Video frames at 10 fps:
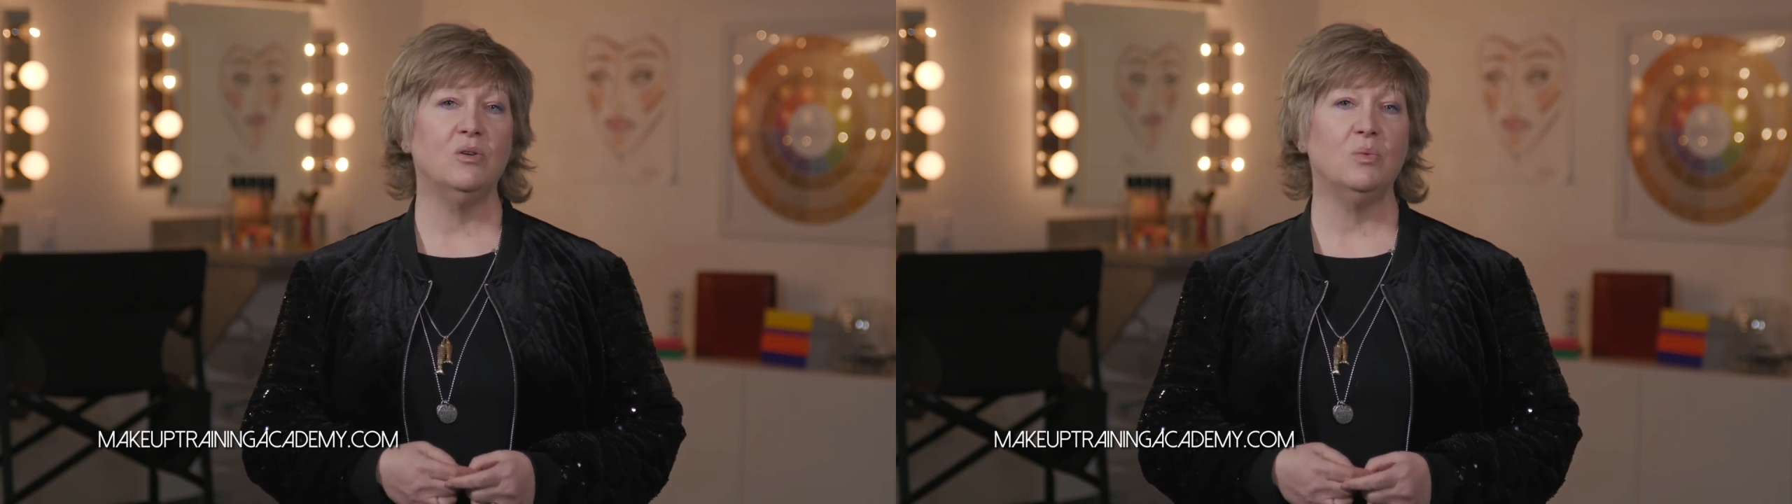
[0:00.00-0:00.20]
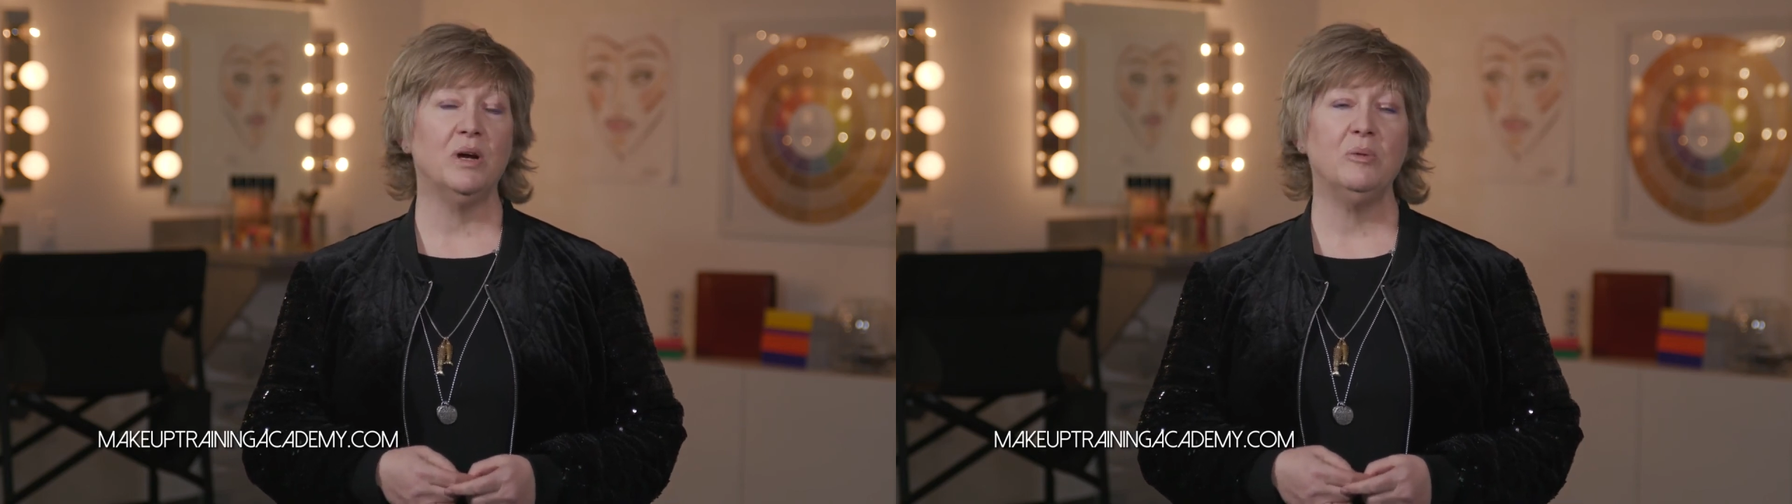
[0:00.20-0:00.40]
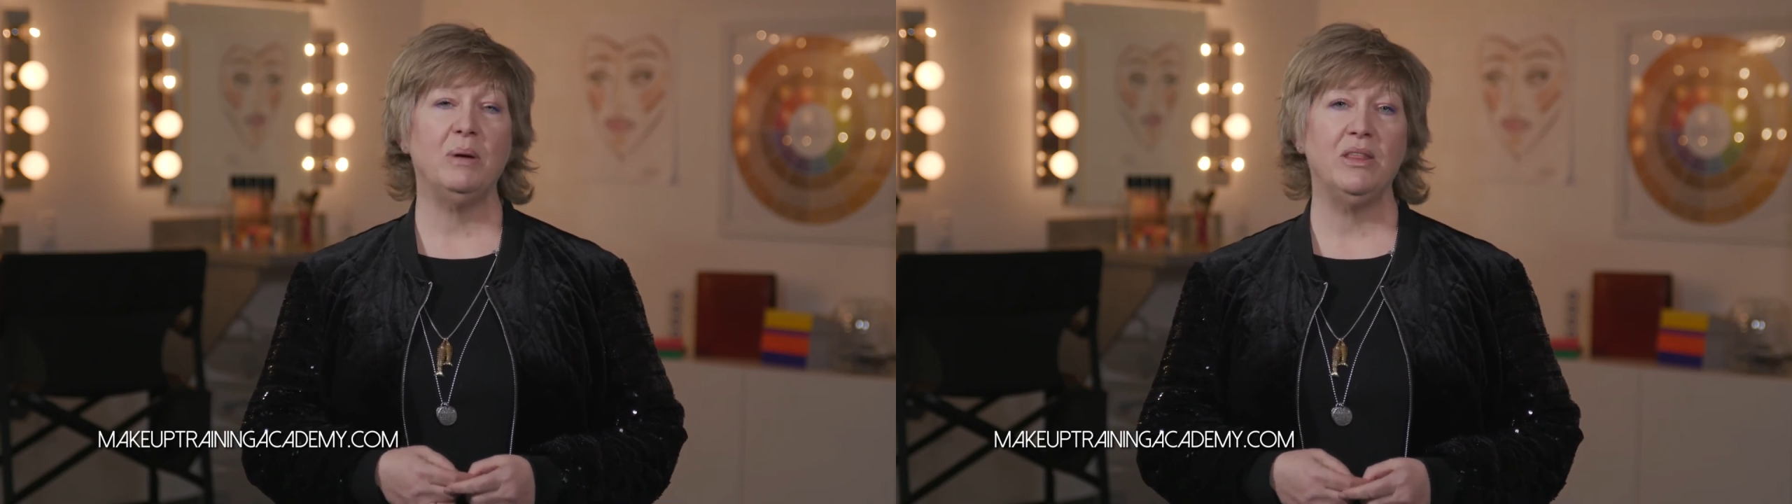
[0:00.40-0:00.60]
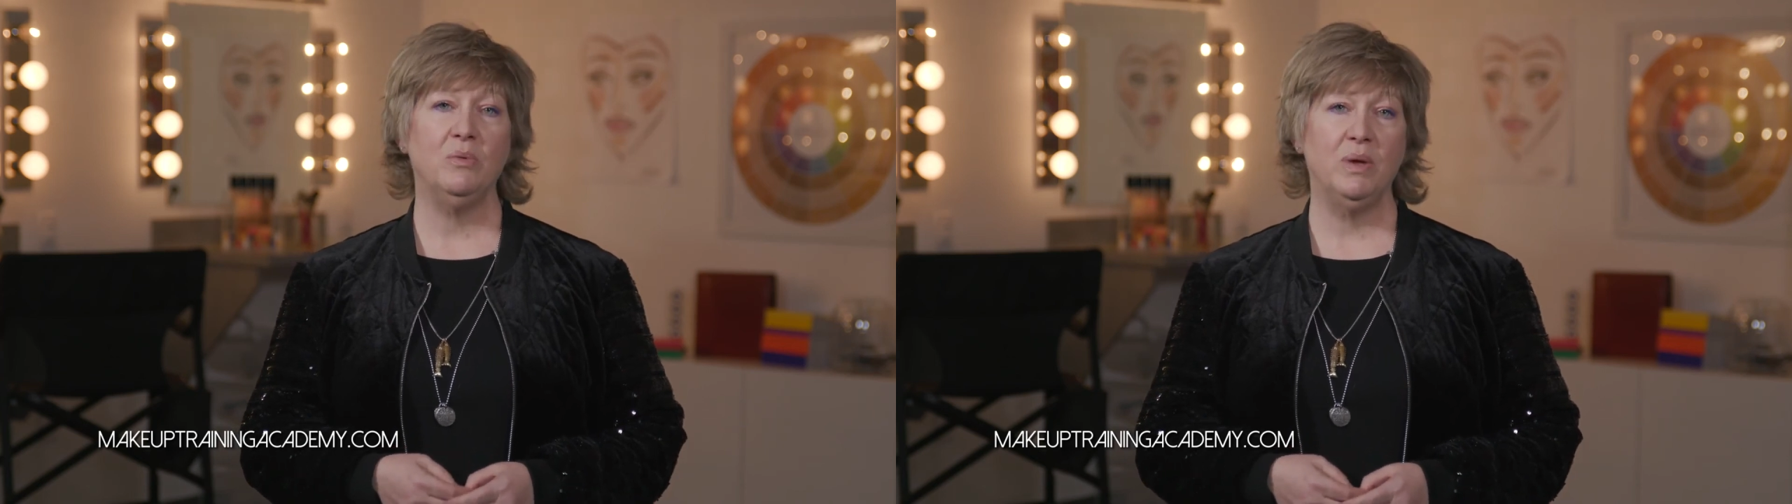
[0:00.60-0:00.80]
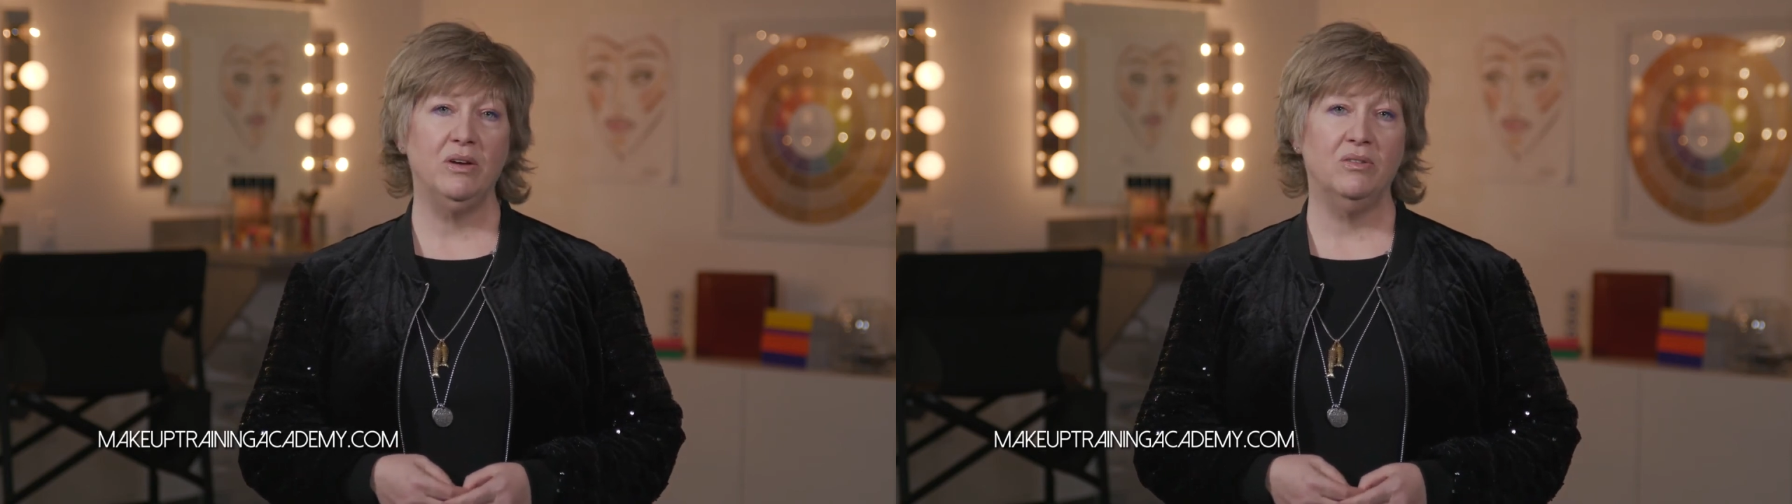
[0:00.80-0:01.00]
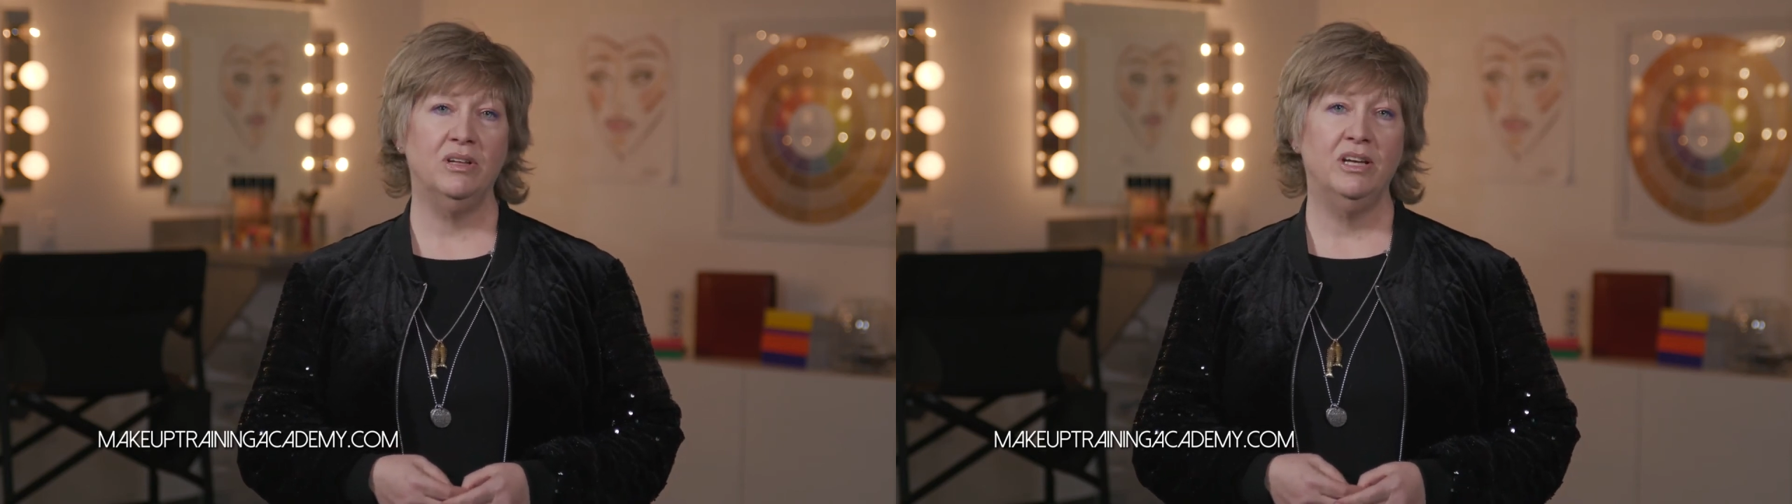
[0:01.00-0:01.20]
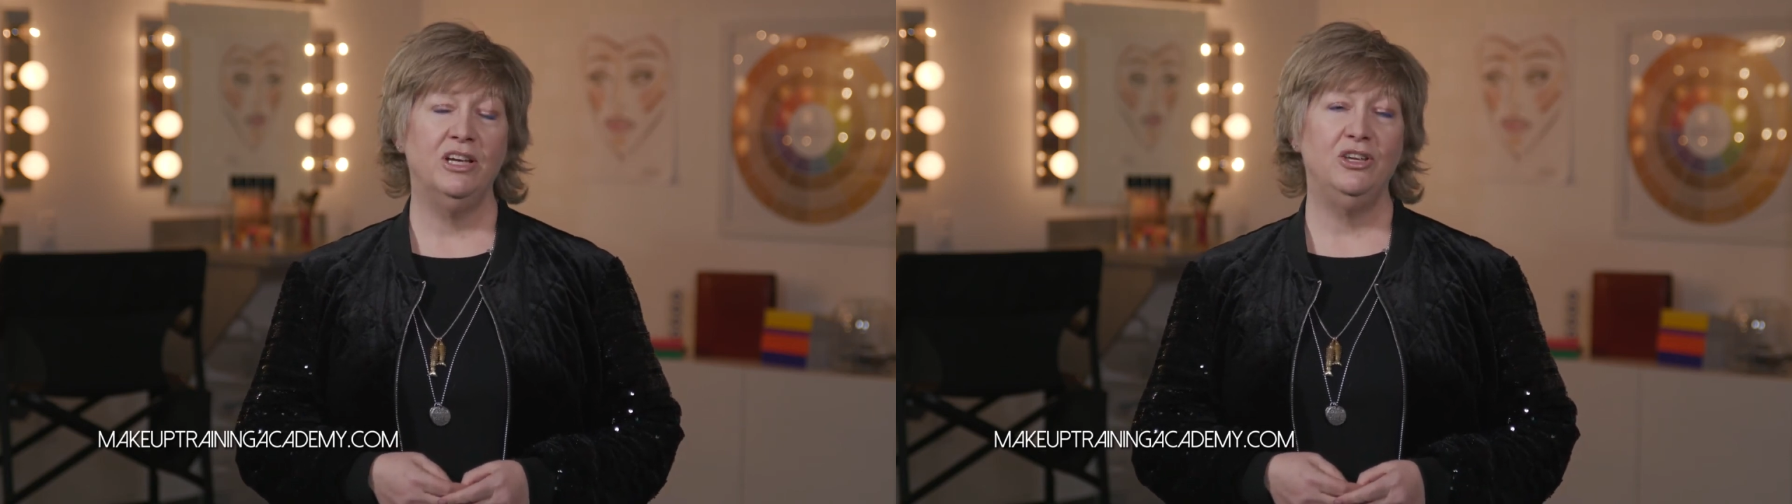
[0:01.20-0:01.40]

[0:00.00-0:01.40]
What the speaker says: or where to buy the wheel,